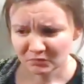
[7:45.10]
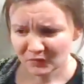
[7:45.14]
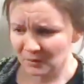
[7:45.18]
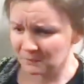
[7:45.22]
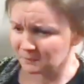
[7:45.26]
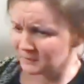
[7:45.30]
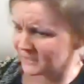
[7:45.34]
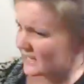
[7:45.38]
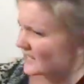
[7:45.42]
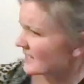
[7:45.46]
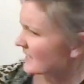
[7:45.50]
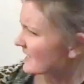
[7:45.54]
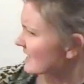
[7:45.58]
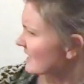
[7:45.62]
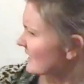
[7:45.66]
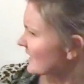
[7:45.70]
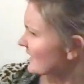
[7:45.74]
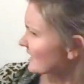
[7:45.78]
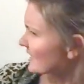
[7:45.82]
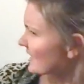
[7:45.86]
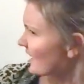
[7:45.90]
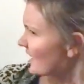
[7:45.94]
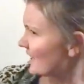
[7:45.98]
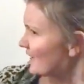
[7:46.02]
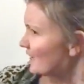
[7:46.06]
Because it
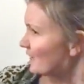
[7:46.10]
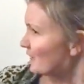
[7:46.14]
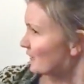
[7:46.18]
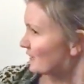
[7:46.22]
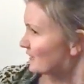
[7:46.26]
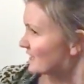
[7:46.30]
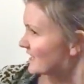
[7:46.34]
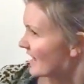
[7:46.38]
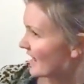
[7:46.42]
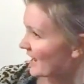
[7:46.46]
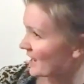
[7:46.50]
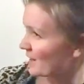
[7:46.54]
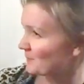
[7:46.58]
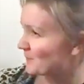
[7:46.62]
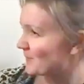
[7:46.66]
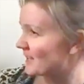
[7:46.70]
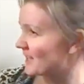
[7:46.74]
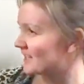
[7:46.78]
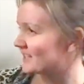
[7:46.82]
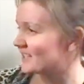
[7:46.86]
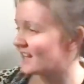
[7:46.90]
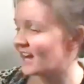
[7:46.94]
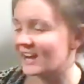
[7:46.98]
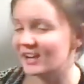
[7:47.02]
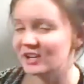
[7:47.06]
does kind of take up the
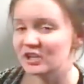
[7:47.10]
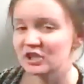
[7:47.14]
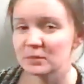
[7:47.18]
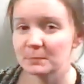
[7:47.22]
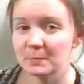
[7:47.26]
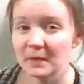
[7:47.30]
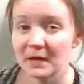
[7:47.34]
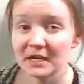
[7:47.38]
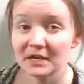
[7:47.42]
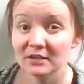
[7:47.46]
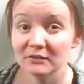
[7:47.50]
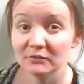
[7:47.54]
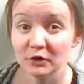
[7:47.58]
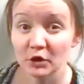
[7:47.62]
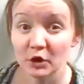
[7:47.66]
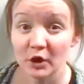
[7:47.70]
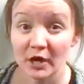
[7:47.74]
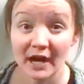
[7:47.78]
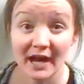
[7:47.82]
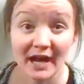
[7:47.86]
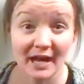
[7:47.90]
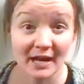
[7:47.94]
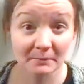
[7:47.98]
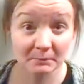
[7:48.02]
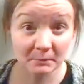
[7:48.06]
entire span of your
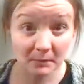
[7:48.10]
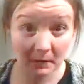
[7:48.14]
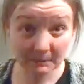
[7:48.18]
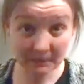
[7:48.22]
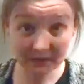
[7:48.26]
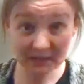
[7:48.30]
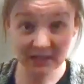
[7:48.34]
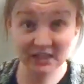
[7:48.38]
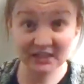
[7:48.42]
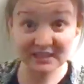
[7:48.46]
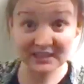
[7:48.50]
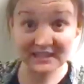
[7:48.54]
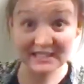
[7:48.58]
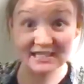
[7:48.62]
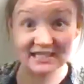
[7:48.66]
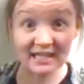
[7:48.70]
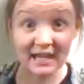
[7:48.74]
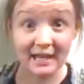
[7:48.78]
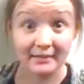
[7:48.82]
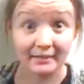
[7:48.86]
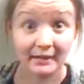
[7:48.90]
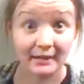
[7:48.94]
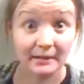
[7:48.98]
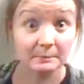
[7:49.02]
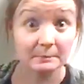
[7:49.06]
head, but because it's
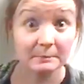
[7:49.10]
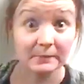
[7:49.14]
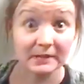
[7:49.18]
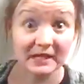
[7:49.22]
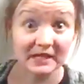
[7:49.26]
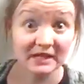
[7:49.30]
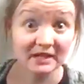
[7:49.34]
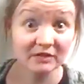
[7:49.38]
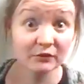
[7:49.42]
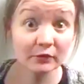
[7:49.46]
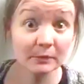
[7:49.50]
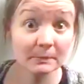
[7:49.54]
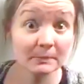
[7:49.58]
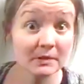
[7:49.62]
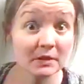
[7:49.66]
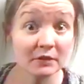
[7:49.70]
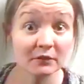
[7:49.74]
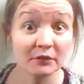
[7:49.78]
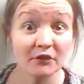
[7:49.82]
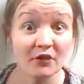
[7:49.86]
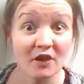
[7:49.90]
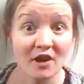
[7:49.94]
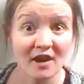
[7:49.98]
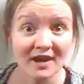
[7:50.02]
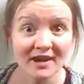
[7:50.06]
not like big from the
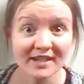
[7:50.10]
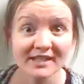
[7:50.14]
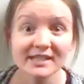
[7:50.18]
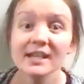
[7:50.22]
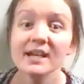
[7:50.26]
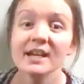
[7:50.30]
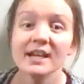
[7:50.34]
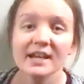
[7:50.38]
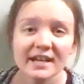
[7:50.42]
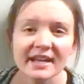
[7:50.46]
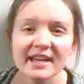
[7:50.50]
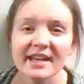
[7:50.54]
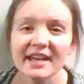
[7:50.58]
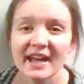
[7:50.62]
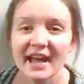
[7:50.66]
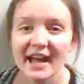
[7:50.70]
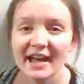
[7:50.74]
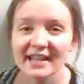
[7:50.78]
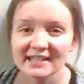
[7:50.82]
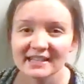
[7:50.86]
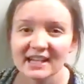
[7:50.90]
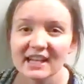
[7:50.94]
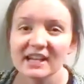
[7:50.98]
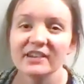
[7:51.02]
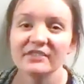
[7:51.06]
front, it
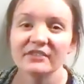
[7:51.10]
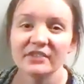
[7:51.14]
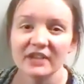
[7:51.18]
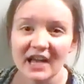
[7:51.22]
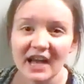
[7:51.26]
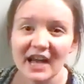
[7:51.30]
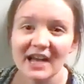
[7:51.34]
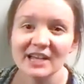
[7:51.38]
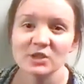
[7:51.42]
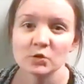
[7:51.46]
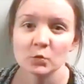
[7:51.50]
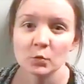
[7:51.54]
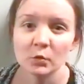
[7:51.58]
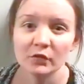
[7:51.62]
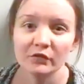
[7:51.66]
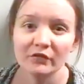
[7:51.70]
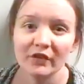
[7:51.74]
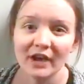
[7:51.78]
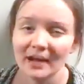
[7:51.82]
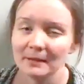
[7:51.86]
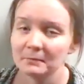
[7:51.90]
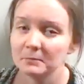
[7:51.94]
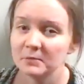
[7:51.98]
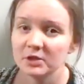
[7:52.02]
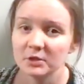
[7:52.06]
has kind of a casual
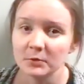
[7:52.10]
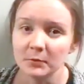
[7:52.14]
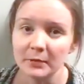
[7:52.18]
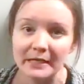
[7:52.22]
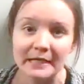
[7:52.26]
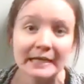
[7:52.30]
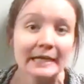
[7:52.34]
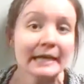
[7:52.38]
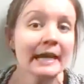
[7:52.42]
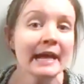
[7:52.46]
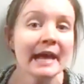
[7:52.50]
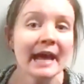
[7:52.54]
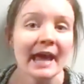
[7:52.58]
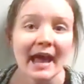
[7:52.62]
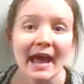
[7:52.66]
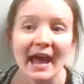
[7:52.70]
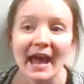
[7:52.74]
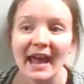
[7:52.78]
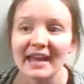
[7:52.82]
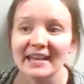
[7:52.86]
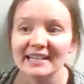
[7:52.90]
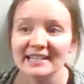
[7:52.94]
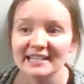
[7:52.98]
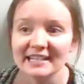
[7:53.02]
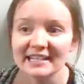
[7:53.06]
vibe to it.
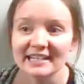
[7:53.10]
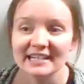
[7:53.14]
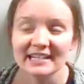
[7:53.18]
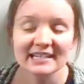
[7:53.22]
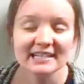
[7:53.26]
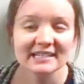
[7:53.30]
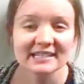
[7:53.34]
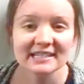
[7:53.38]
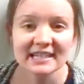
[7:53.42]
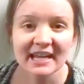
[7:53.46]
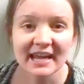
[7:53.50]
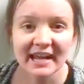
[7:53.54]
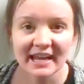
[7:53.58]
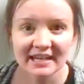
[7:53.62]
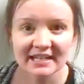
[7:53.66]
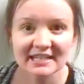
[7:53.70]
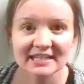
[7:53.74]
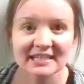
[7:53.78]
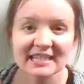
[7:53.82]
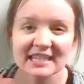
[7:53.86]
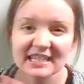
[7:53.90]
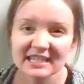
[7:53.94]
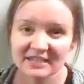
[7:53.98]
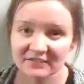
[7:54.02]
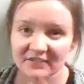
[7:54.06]
And it
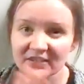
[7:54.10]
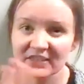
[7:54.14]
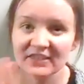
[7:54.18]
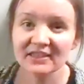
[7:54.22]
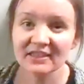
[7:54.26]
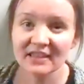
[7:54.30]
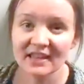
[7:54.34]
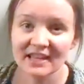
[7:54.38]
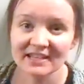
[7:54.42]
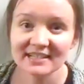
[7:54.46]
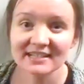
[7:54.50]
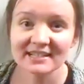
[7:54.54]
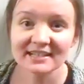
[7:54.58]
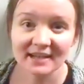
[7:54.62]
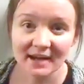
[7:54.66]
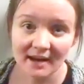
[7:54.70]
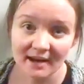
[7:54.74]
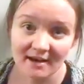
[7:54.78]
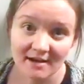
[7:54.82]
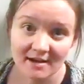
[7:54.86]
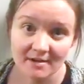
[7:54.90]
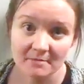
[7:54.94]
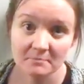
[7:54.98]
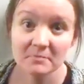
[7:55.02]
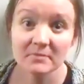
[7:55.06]
takes even less
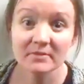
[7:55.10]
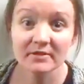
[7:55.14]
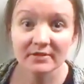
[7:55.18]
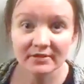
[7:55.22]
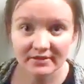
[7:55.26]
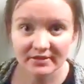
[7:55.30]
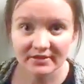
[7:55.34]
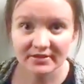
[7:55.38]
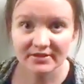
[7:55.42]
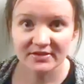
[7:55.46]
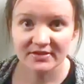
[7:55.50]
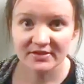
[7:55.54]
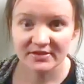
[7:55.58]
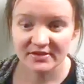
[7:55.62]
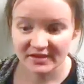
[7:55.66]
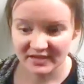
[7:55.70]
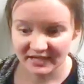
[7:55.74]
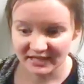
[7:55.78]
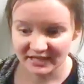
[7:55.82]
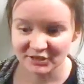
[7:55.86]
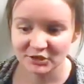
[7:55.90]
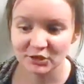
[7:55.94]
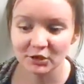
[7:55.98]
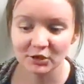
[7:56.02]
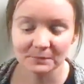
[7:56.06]
time than
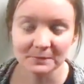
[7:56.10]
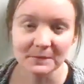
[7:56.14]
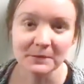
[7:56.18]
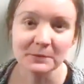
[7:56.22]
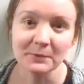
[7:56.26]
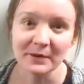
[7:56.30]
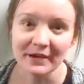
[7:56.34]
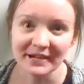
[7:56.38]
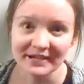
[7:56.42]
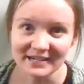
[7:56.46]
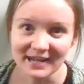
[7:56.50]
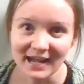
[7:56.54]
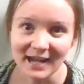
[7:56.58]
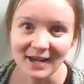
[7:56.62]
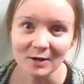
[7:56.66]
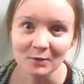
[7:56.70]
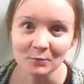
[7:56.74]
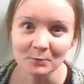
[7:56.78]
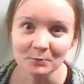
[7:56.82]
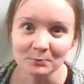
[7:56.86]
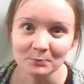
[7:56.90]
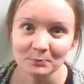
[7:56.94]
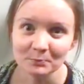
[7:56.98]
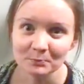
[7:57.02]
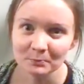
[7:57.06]
it took me right now,
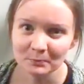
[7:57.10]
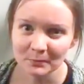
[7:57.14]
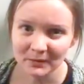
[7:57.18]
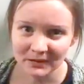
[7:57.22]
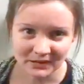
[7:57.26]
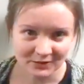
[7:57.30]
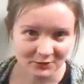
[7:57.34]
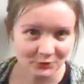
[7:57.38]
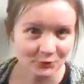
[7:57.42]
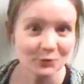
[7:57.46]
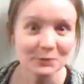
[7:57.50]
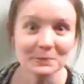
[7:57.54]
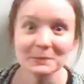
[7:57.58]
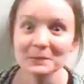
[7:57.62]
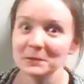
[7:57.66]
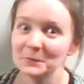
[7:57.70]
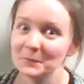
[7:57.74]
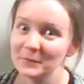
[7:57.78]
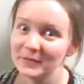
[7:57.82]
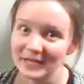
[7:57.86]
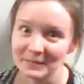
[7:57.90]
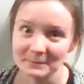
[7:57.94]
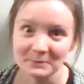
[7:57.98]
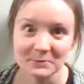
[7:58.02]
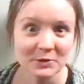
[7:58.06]
because normally
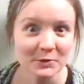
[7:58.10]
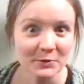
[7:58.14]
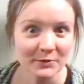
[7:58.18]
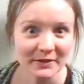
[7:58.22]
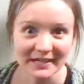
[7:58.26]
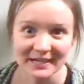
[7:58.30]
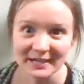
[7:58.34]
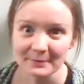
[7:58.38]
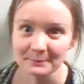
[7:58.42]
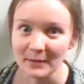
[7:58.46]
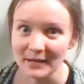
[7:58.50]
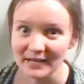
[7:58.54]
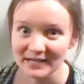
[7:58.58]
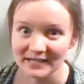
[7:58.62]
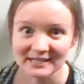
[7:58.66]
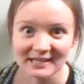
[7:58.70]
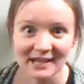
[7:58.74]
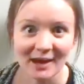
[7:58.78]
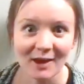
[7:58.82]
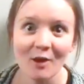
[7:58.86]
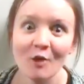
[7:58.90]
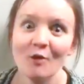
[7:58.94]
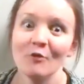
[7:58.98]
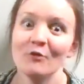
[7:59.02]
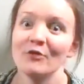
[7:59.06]
when I'm doing it
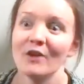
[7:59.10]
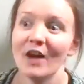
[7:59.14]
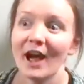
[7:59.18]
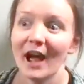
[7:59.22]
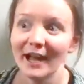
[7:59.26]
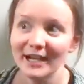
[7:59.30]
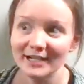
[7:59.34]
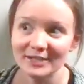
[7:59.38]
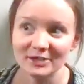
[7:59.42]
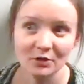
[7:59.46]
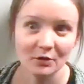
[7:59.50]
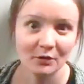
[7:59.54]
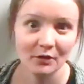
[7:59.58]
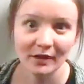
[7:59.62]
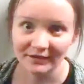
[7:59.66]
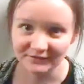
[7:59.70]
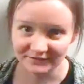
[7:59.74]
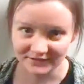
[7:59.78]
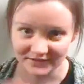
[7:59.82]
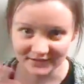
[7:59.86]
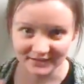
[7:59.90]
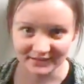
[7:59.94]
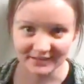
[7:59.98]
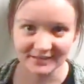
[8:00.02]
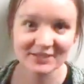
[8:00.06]
myself, I don't have
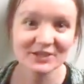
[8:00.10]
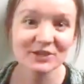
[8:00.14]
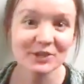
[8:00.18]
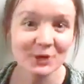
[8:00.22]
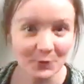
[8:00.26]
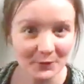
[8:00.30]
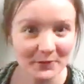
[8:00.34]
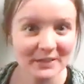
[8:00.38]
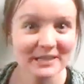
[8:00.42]
to, you know,